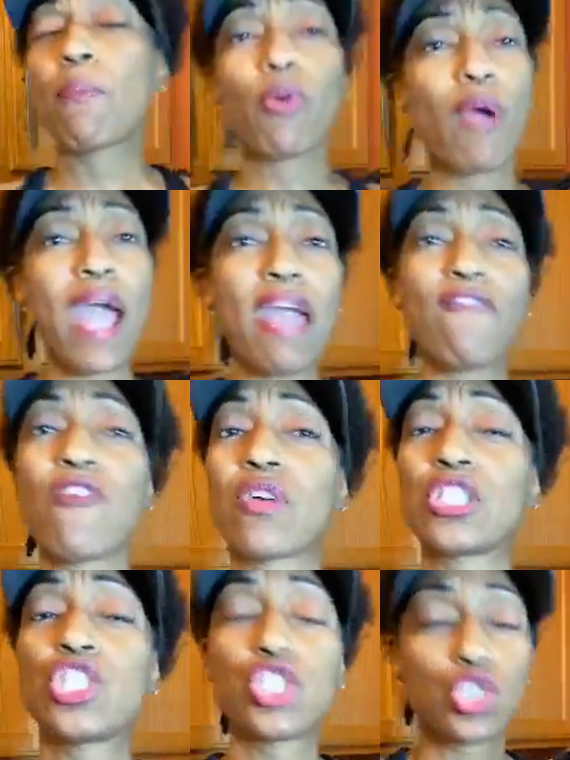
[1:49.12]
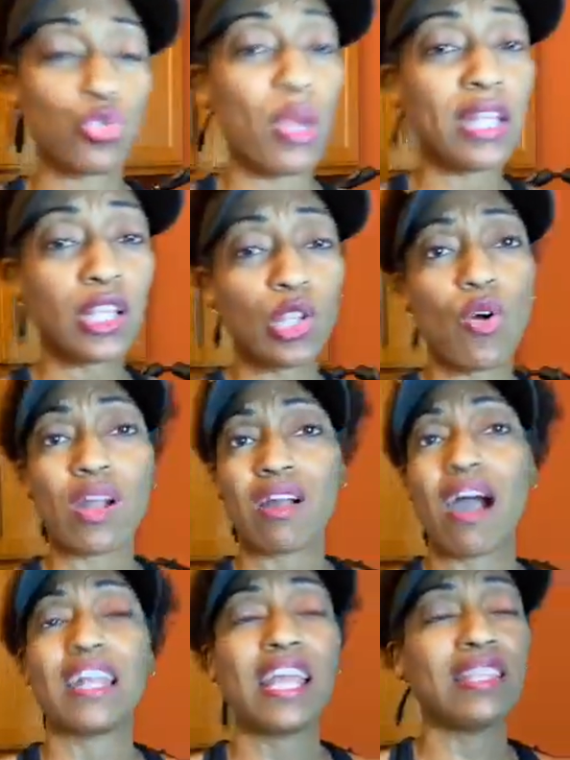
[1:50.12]
pray for strength, Lord
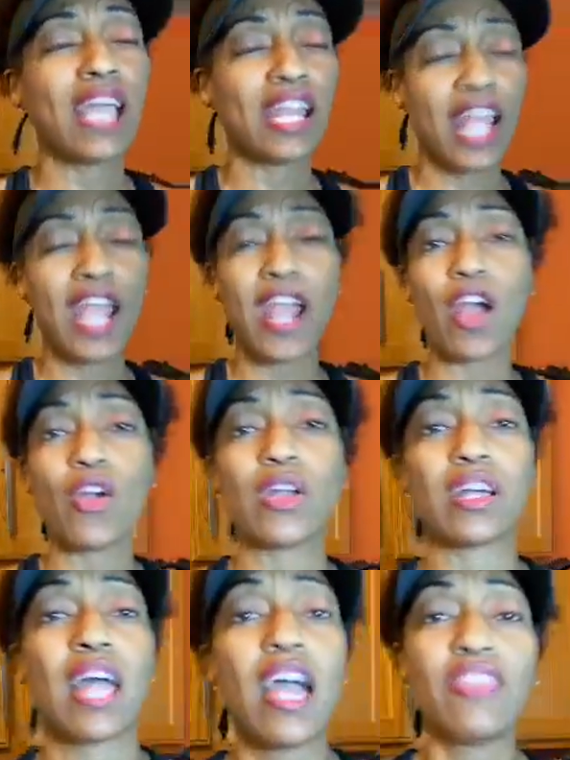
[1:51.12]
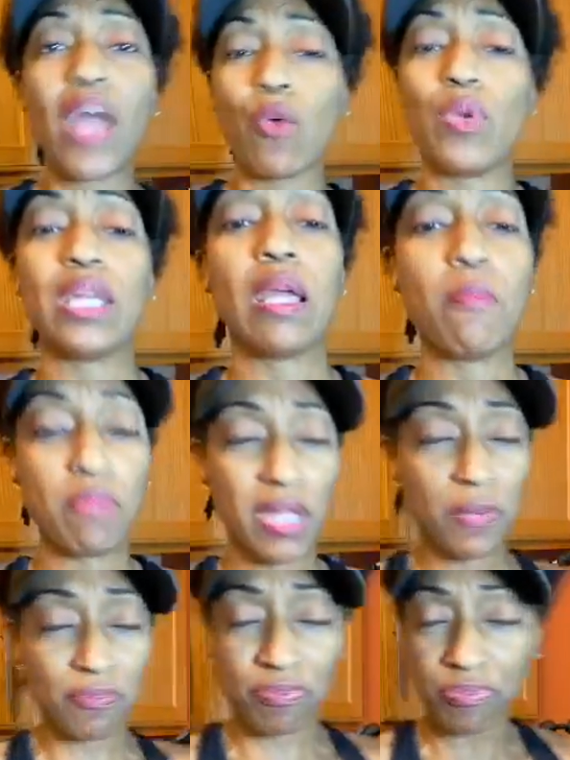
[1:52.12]
God, in that area, that we can
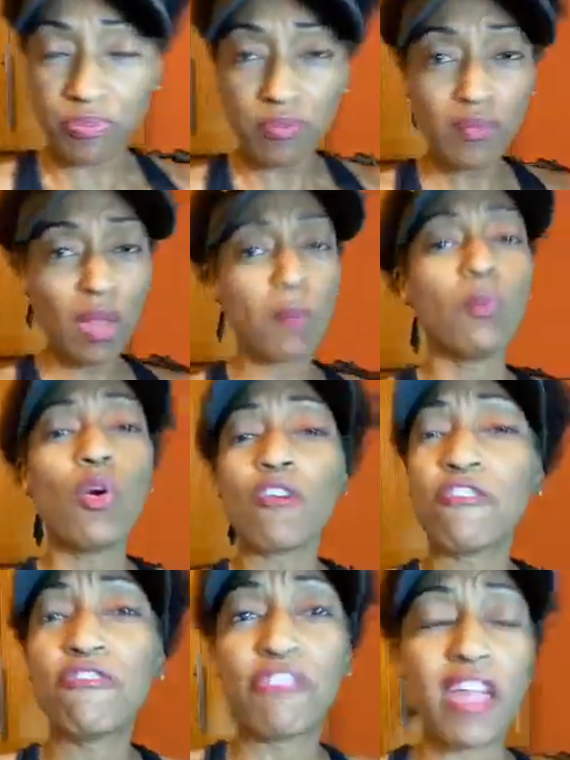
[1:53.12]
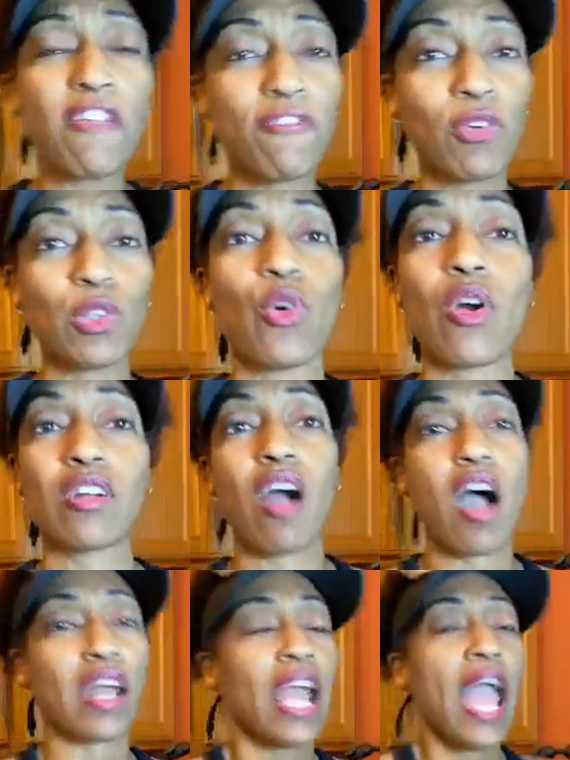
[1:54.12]
be more faithful, Lord
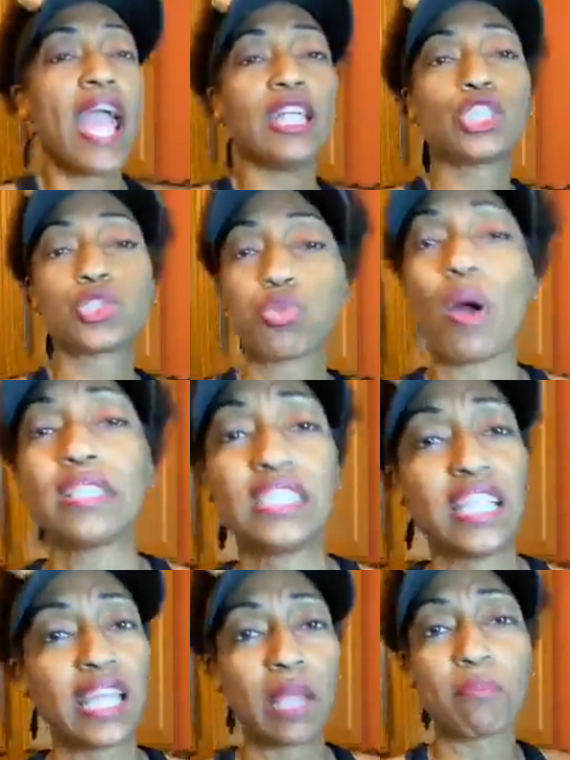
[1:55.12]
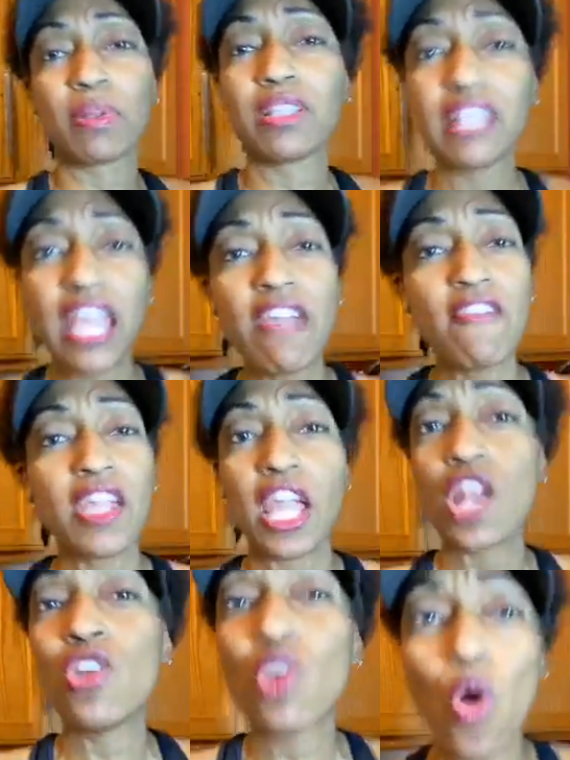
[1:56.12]
God, and trusting and believing
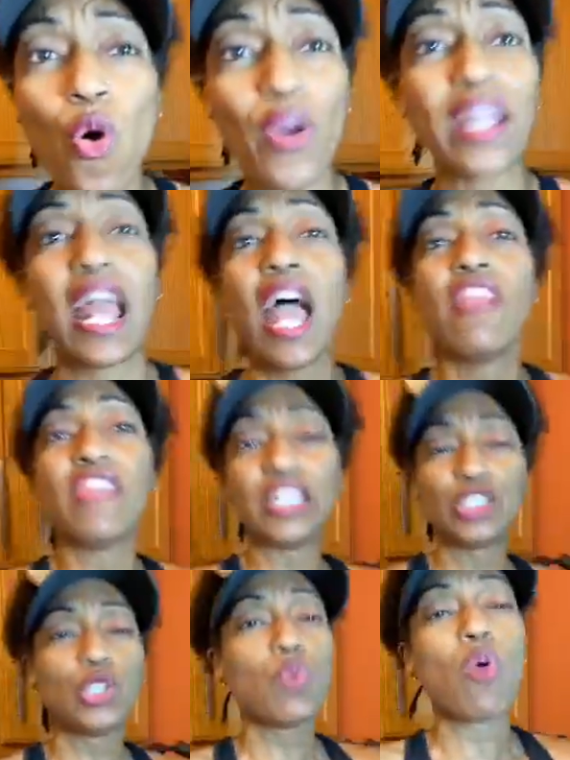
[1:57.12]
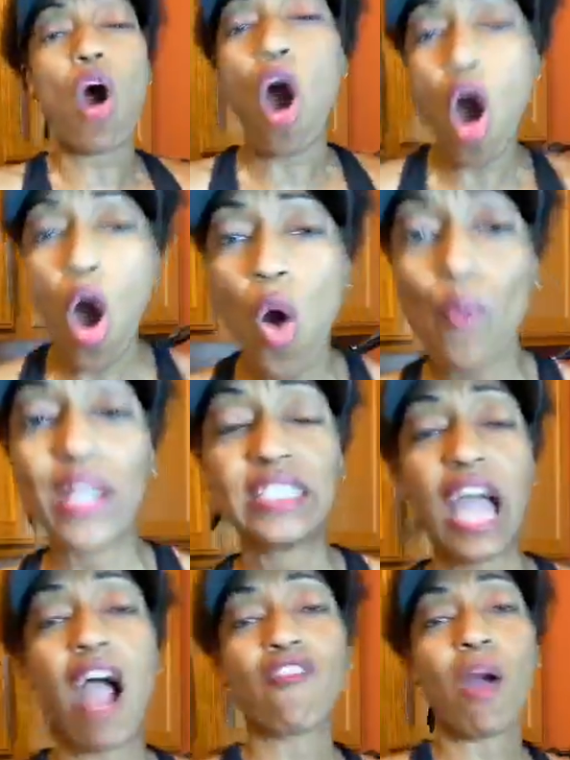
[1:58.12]
and knowing that you will always
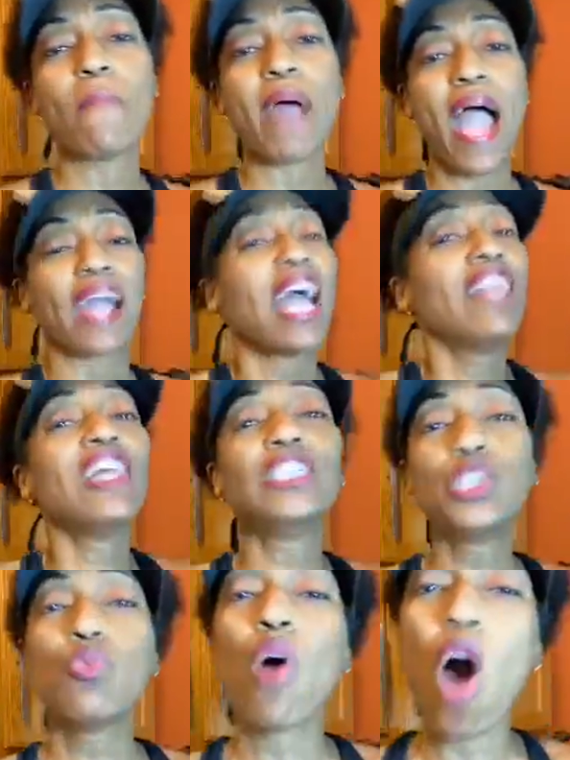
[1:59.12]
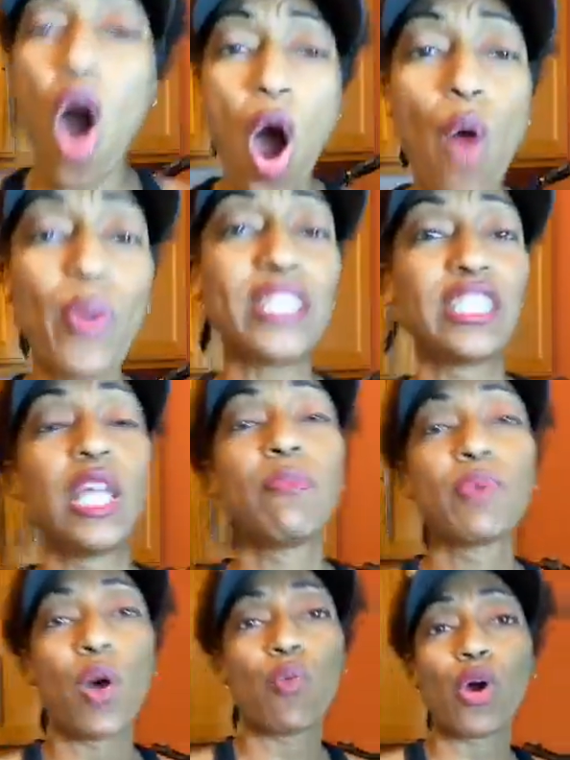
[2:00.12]
have our back, that you will always
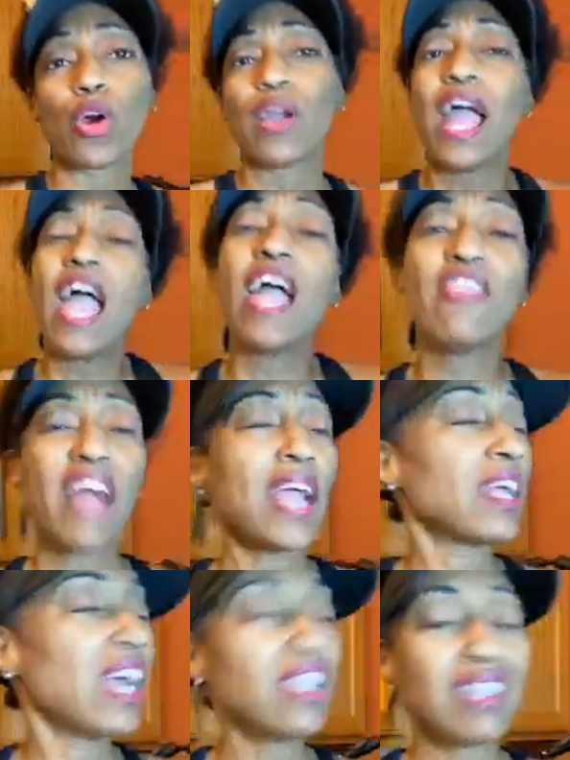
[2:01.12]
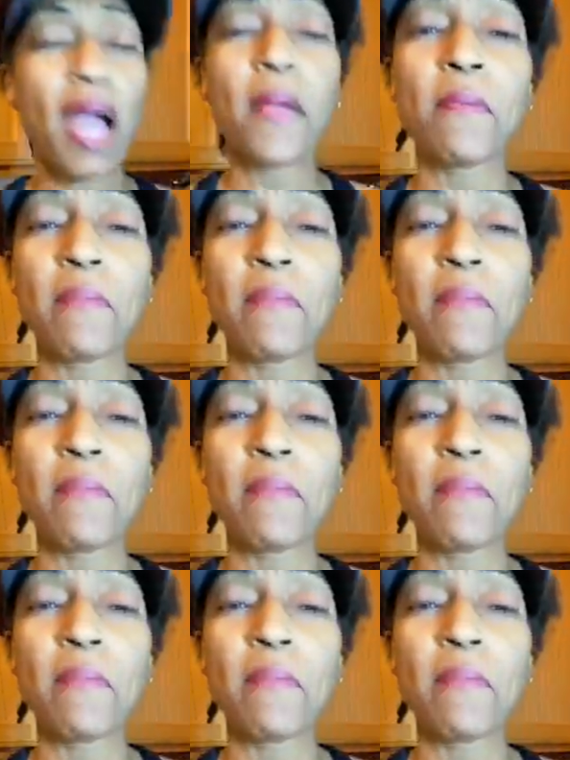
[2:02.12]
keep your word. And like, unlike